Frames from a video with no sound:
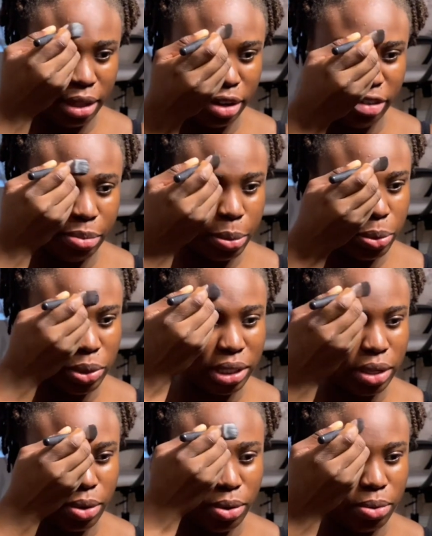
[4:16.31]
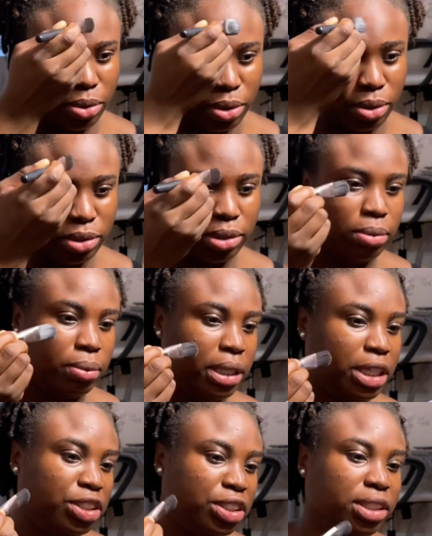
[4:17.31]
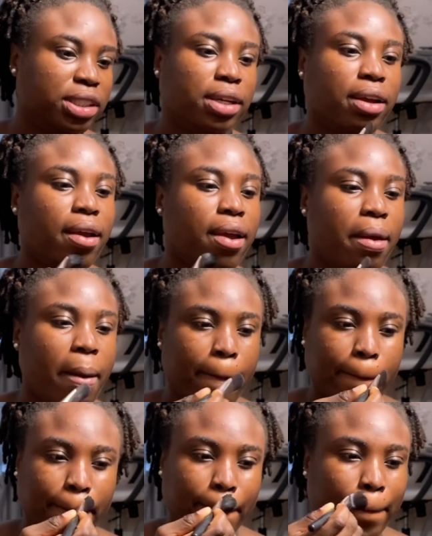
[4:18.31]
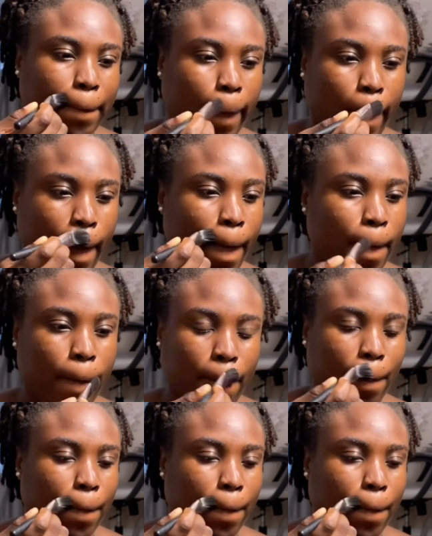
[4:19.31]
A lot of people say, oh, go to Kijiji, you know,